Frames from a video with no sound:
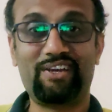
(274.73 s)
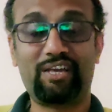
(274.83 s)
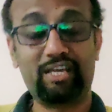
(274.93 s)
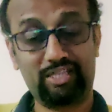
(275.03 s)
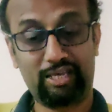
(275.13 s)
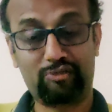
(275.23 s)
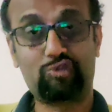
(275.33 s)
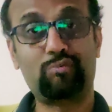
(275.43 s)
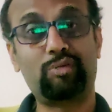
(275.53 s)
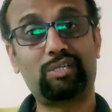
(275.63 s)
Okay, thank you
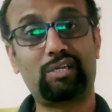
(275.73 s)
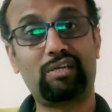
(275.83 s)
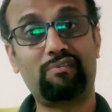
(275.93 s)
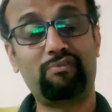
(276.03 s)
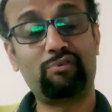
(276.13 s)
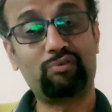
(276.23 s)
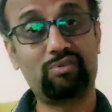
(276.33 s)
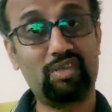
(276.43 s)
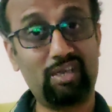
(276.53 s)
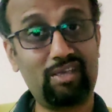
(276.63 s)
so much. And if you
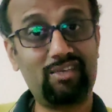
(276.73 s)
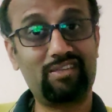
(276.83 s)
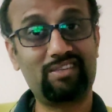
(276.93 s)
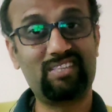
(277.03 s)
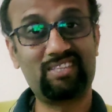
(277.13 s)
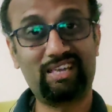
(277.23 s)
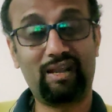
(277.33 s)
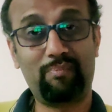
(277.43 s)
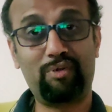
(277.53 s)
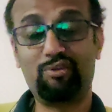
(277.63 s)
think this is
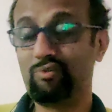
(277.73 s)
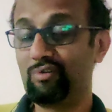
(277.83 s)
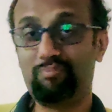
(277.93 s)
helping you,